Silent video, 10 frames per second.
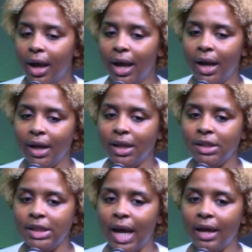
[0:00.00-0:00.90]
And
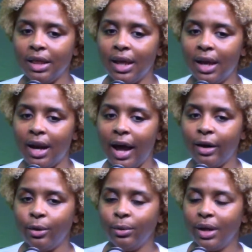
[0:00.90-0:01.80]
it's not that I
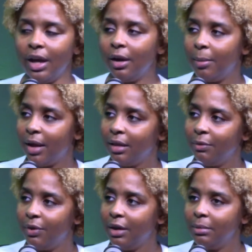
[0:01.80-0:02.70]
don't care about the
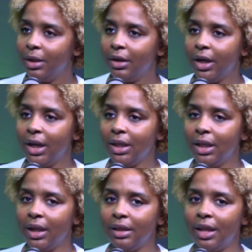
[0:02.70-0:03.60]
family or
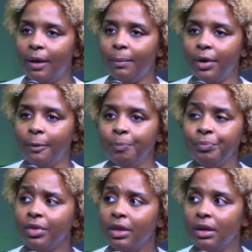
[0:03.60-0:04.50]
anything like that, but
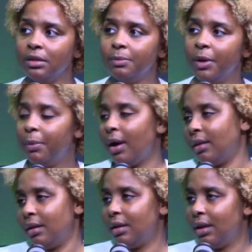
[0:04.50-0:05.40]
there's people out
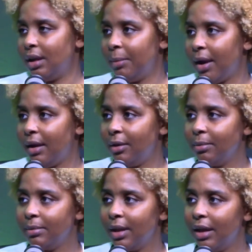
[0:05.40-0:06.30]
there that need my
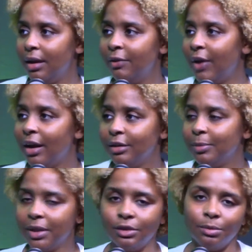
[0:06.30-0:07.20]
help. If I don't
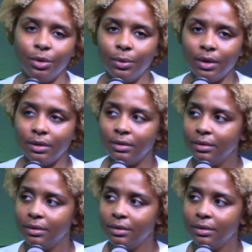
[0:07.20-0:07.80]
speak to them, who will?